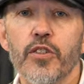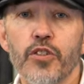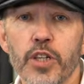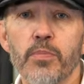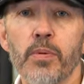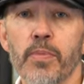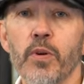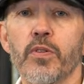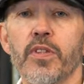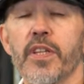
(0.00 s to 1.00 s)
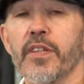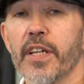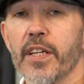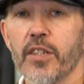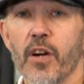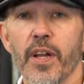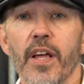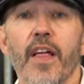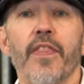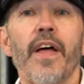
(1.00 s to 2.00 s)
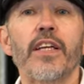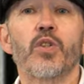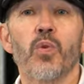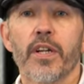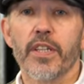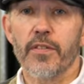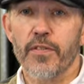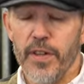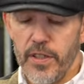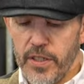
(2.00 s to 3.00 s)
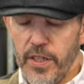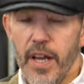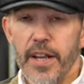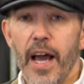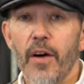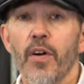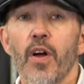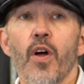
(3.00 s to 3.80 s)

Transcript: cheaper boot than the Daytona. That's quite a difference. Now,